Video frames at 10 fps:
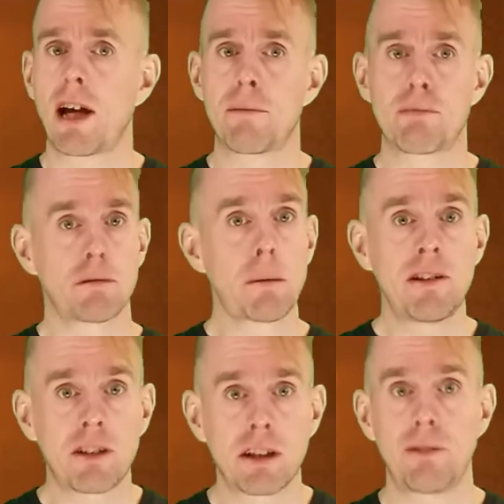and probably
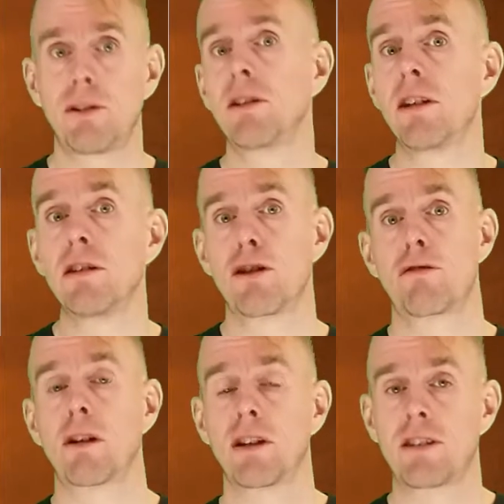significant
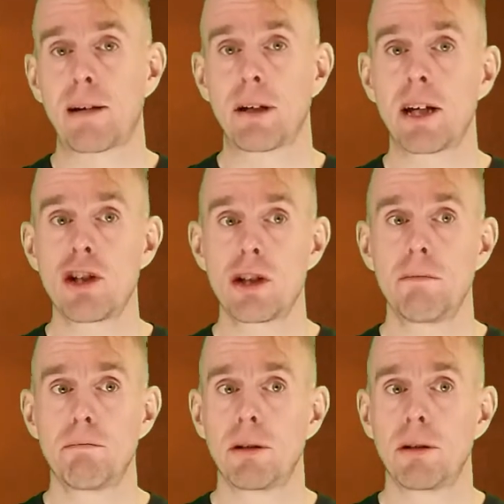industrial contamination,